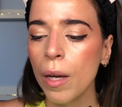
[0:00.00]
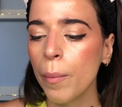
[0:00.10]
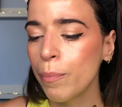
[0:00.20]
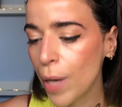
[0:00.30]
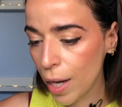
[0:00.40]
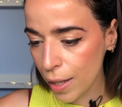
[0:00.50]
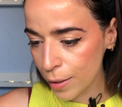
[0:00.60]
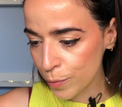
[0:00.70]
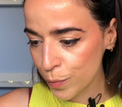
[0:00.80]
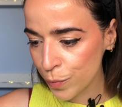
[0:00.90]

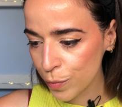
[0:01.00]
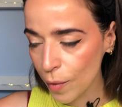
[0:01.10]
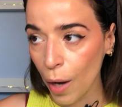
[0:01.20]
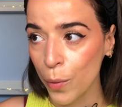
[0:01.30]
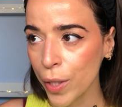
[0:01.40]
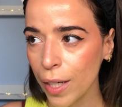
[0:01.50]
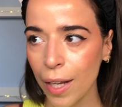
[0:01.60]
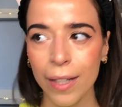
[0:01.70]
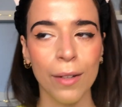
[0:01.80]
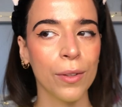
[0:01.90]
But I really
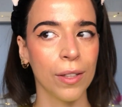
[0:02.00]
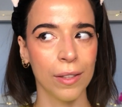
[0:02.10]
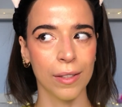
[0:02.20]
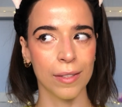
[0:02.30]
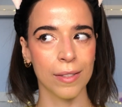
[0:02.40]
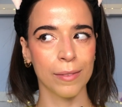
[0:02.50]
like how it looks.